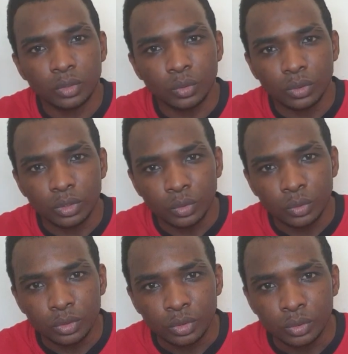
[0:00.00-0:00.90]
To,
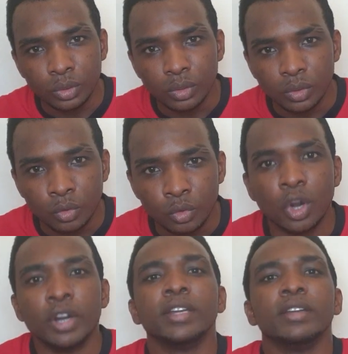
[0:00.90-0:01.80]
to, to
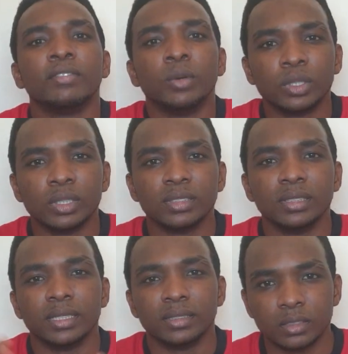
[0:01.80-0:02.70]
run the
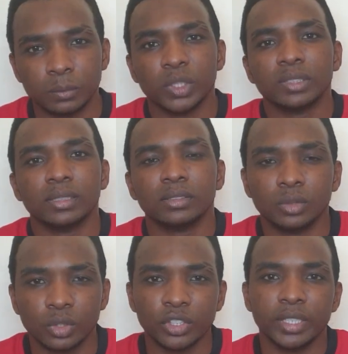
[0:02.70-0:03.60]
photosynthesis process
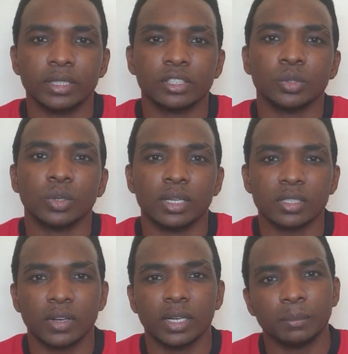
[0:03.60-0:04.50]
to create sugars
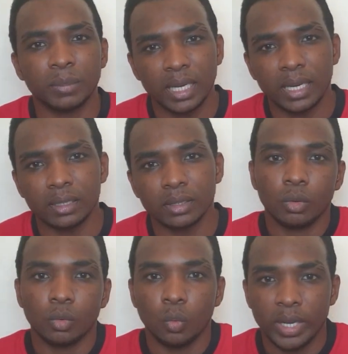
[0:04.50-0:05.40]
for the plant.
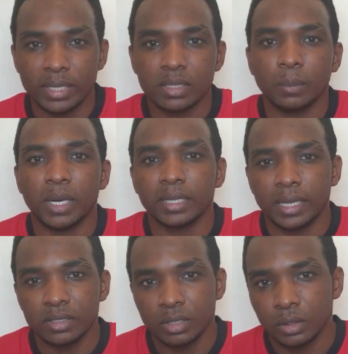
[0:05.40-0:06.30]
When the stomata
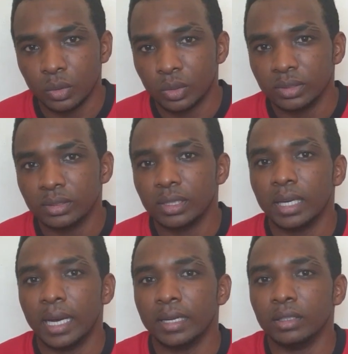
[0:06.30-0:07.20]
is closed
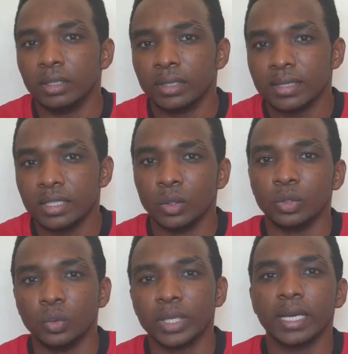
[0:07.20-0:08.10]
and C O
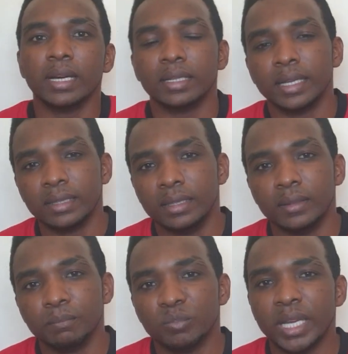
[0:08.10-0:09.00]
two cannot get in,
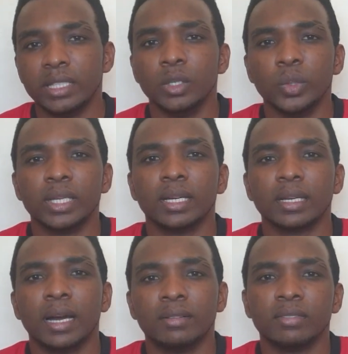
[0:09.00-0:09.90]
then you will not
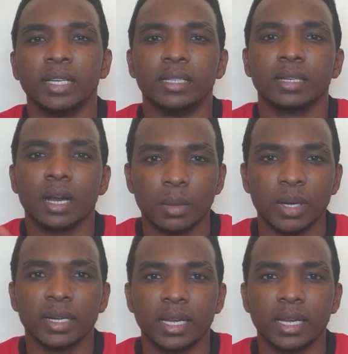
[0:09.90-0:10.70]
have any carbon